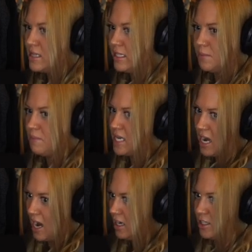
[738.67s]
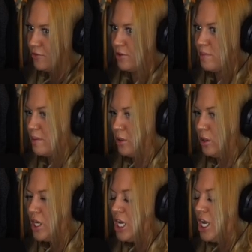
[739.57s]
this big hug for
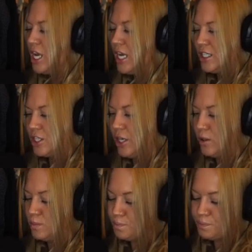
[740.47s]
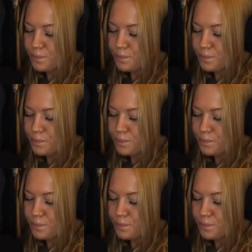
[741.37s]
people? So